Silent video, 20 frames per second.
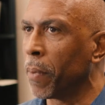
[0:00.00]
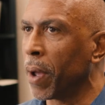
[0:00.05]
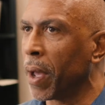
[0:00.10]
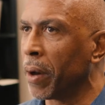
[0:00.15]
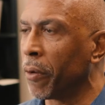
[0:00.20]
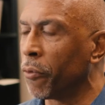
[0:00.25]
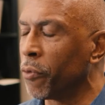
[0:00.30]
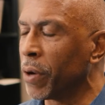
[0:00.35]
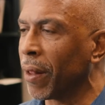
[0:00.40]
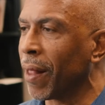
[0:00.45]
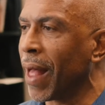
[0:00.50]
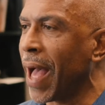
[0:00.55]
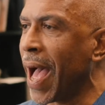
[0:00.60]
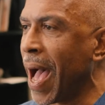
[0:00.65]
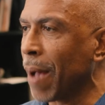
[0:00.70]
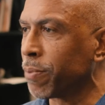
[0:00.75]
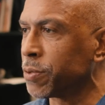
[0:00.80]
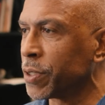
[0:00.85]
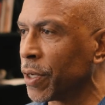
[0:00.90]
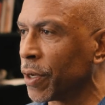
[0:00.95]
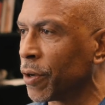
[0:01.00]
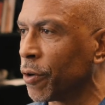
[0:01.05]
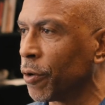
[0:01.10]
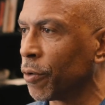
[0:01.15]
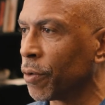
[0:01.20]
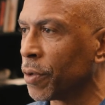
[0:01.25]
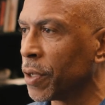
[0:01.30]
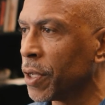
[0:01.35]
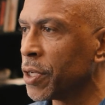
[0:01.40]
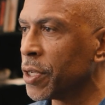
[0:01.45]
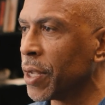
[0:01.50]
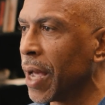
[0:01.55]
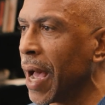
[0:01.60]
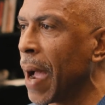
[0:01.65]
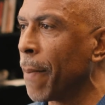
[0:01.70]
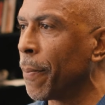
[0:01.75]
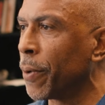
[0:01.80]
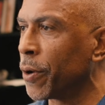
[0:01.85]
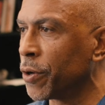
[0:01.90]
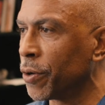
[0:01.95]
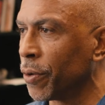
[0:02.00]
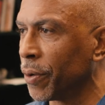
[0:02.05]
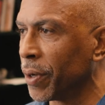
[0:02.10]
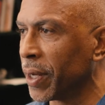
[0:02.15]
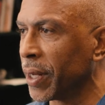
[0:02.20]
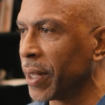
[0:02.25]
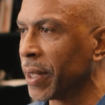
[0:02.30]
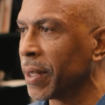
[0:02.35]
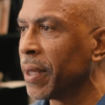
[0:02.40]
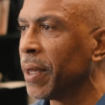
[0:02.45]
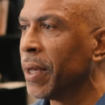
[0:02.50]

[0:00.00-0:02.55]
and a real obstacle to opportunity.